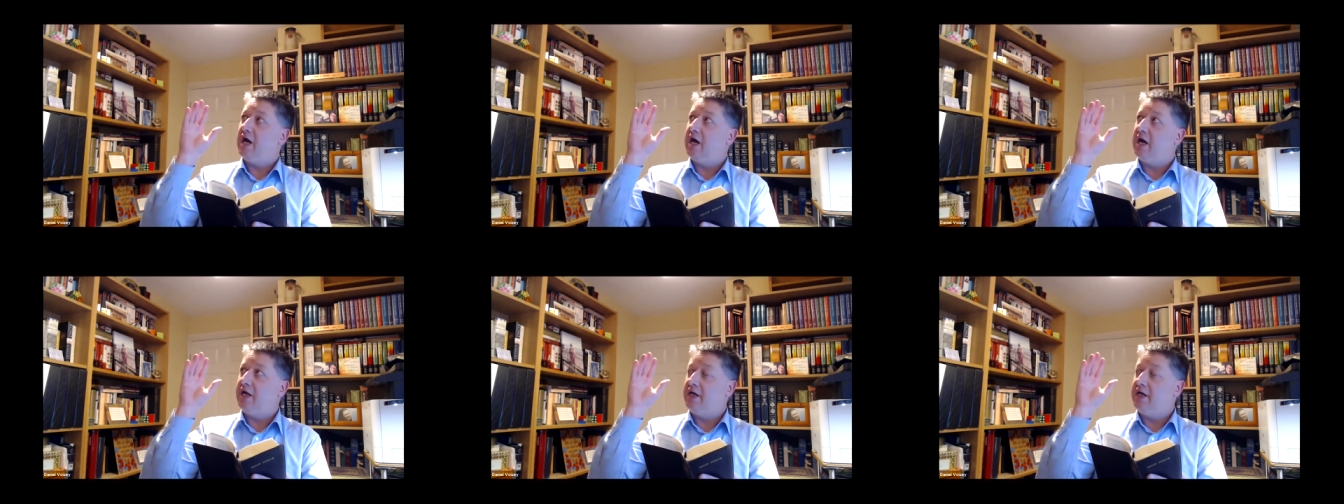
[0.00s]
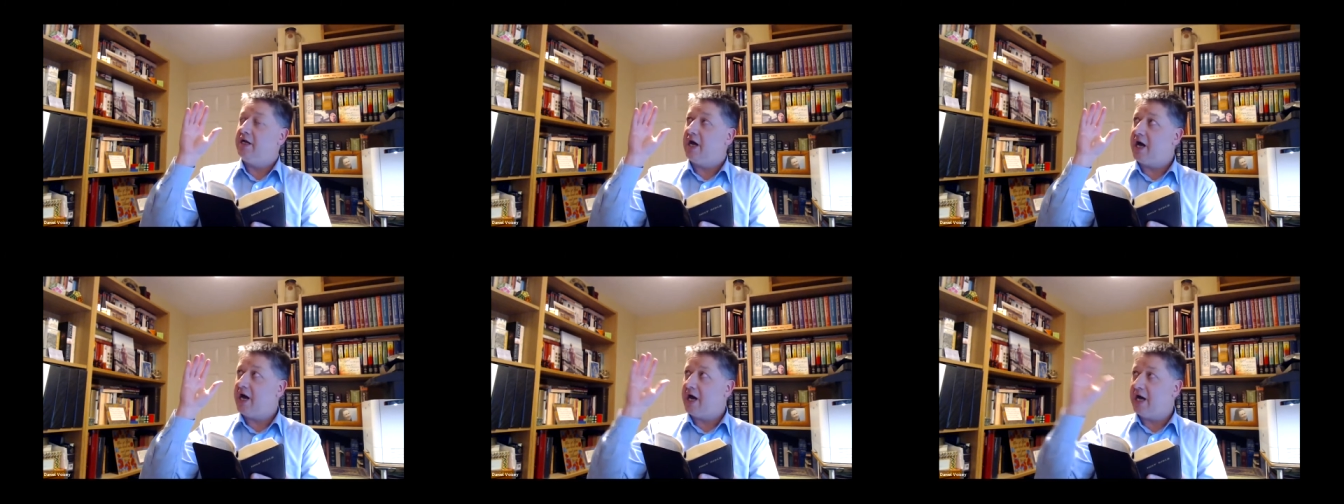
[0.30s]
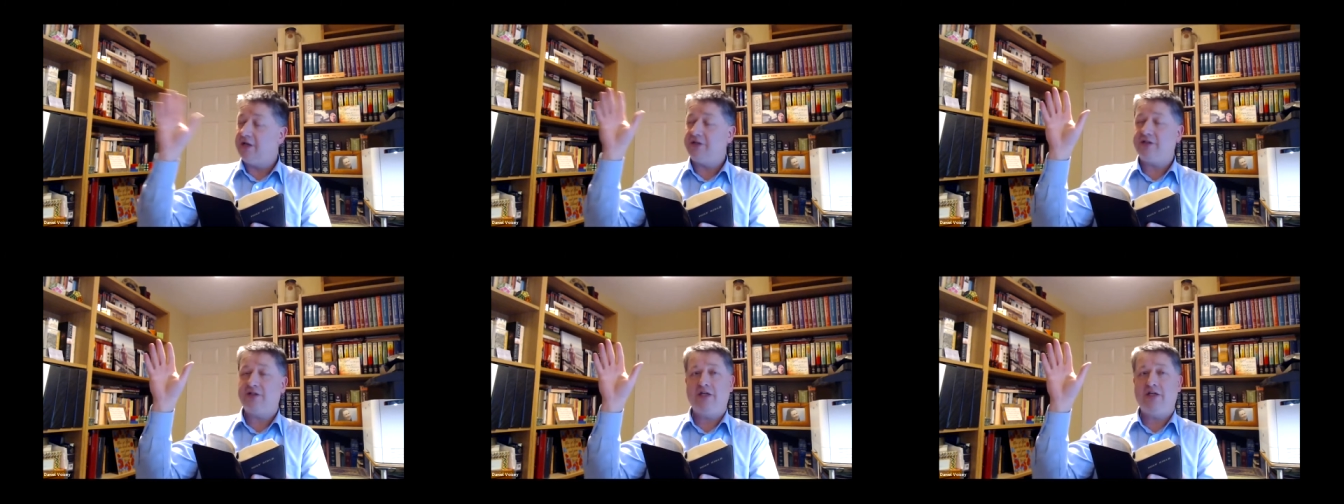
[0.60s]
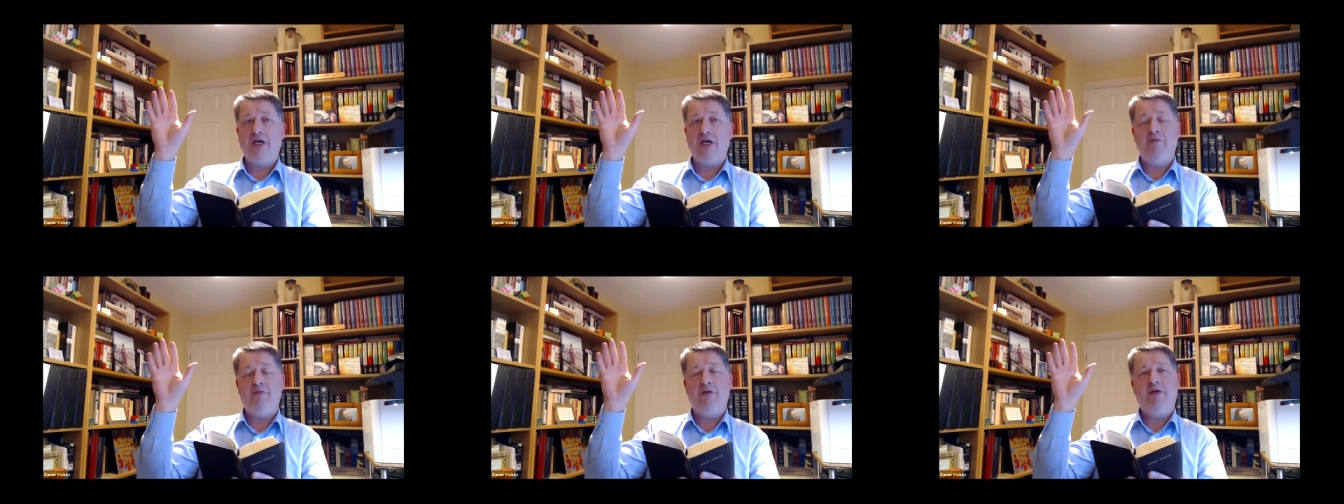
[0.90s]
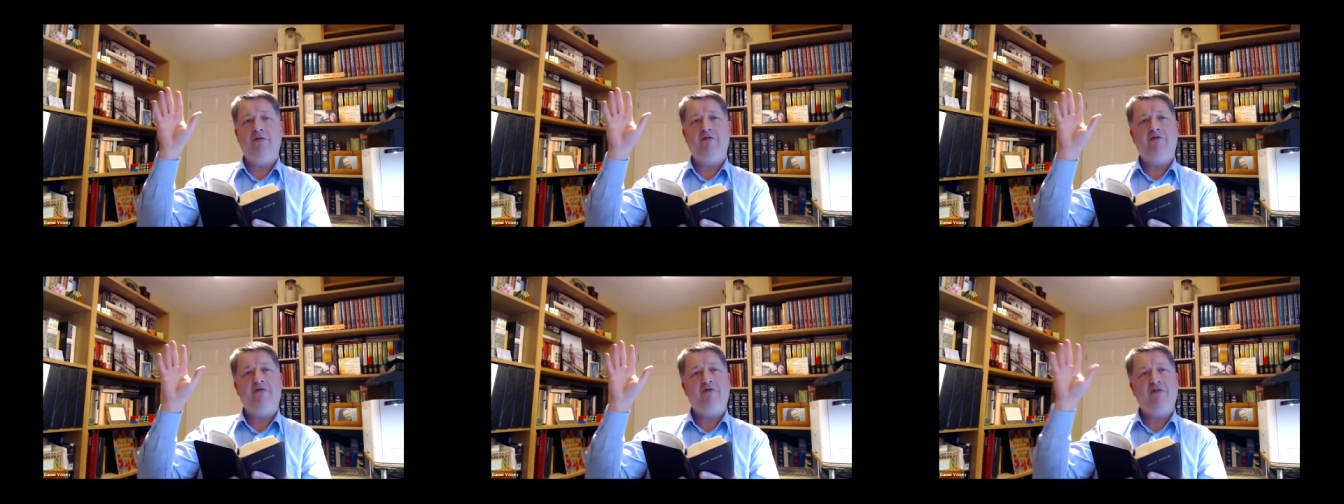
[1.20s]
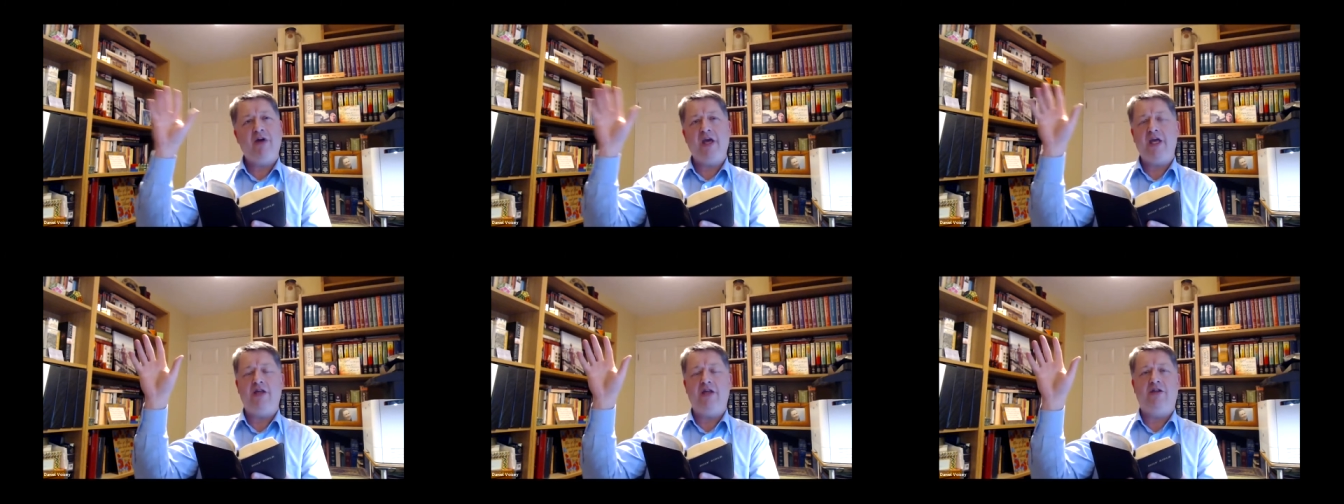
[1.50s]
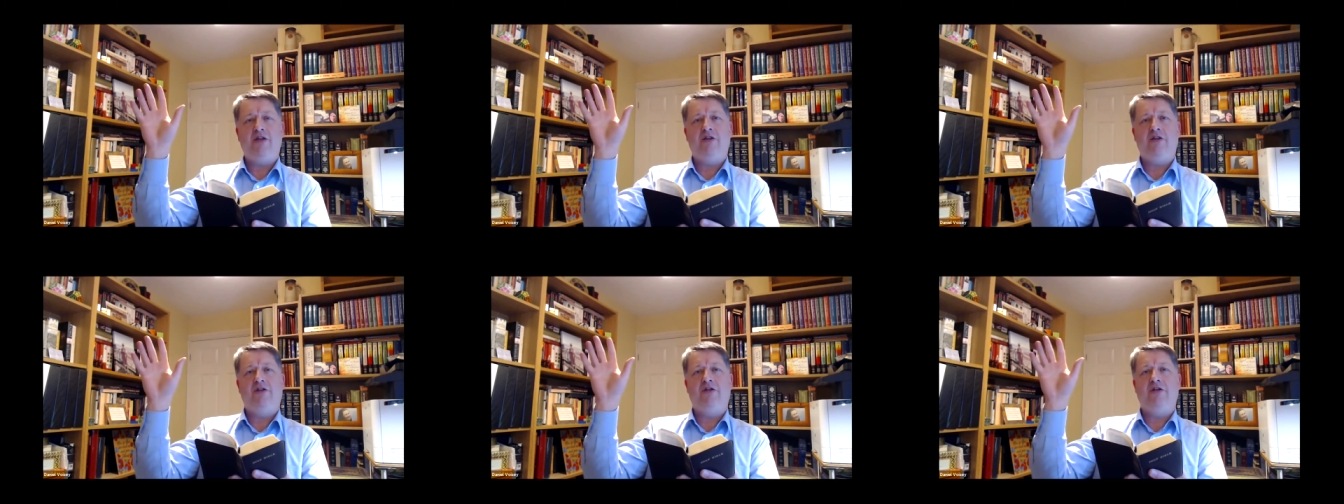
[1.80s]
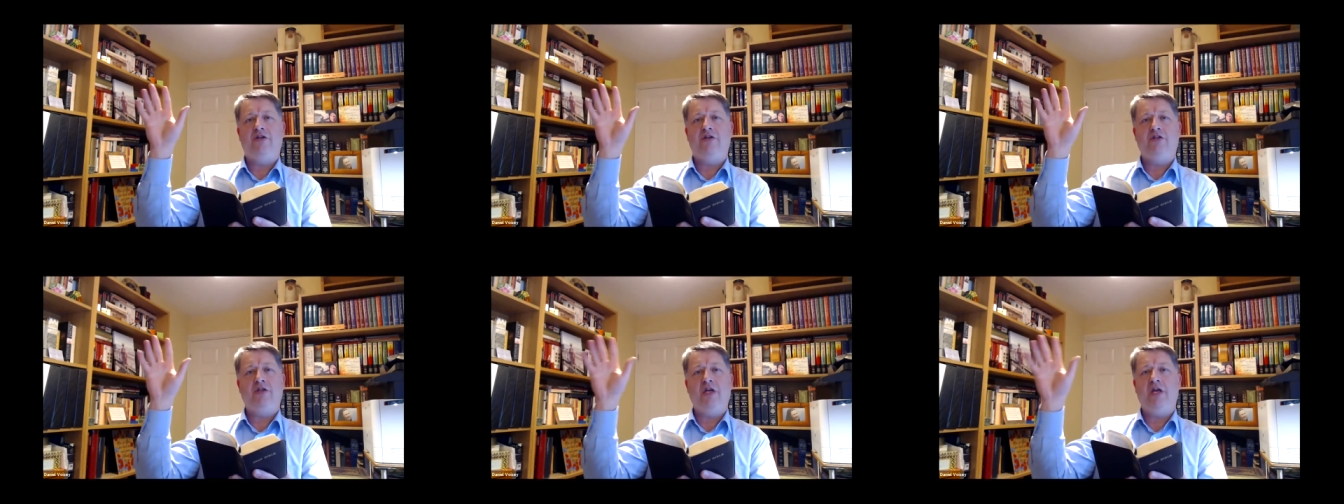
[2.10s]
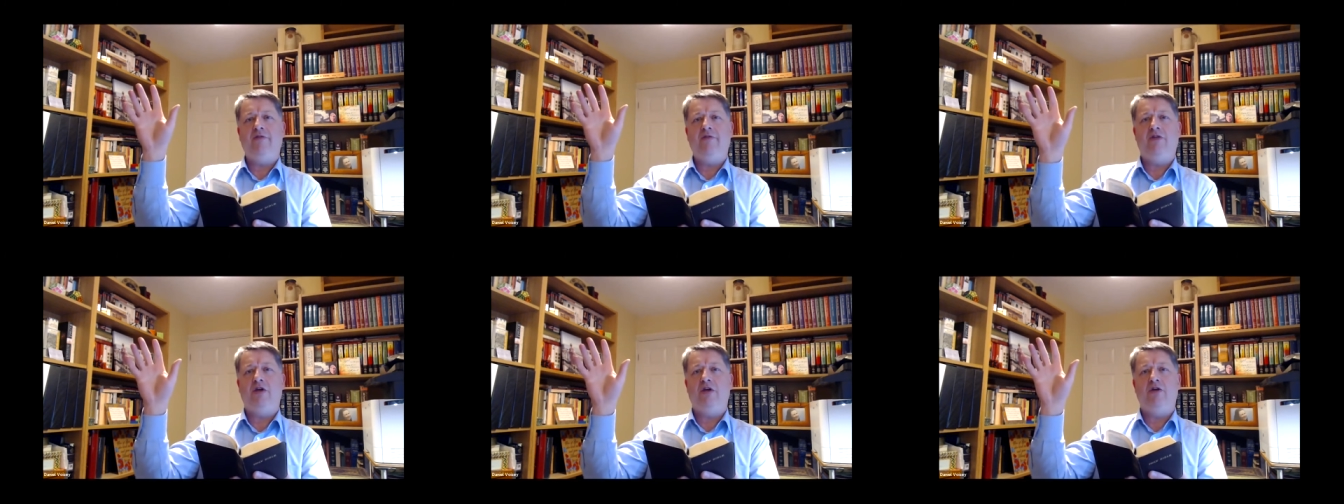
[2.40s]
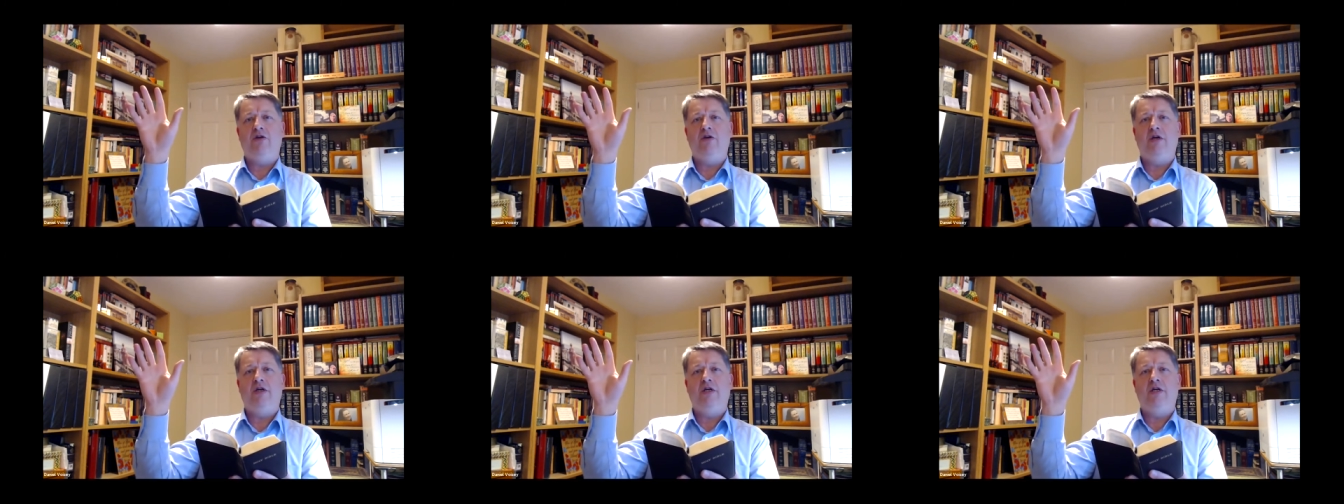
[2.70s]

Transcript: and ask Him in faith to save you,